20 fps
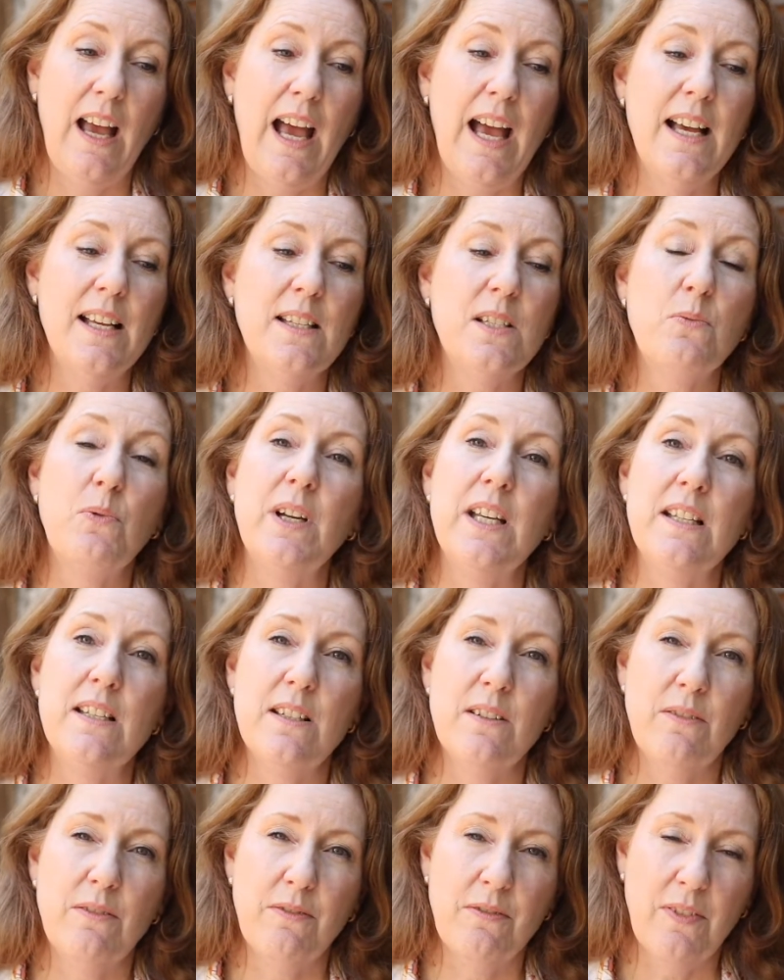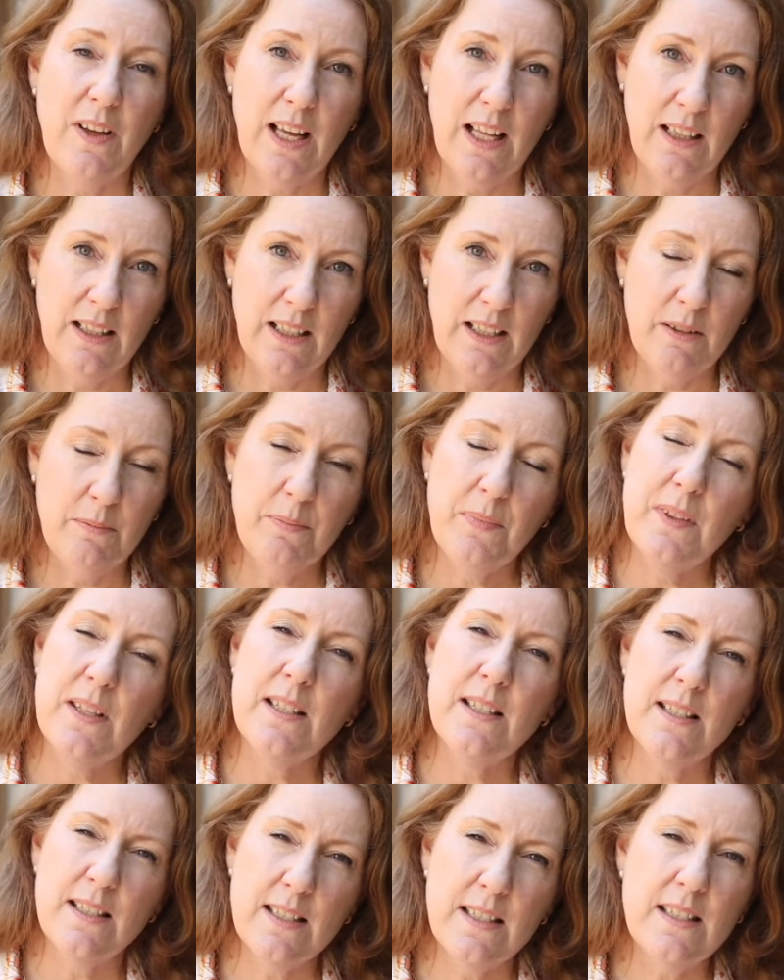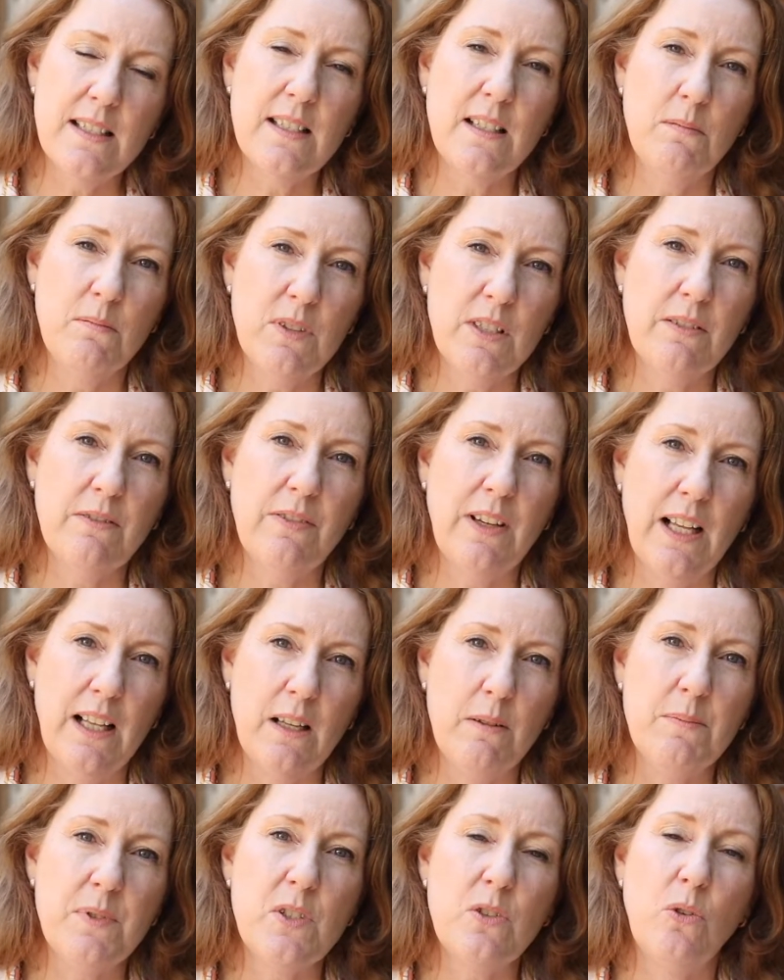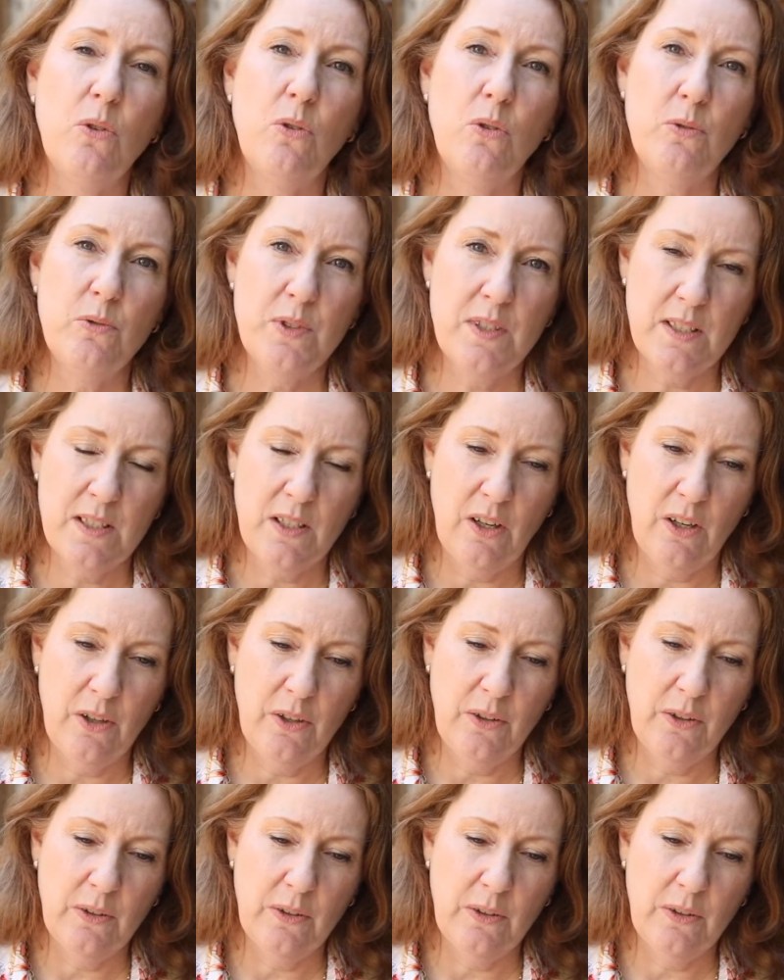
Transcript: As we develop, this system develops also,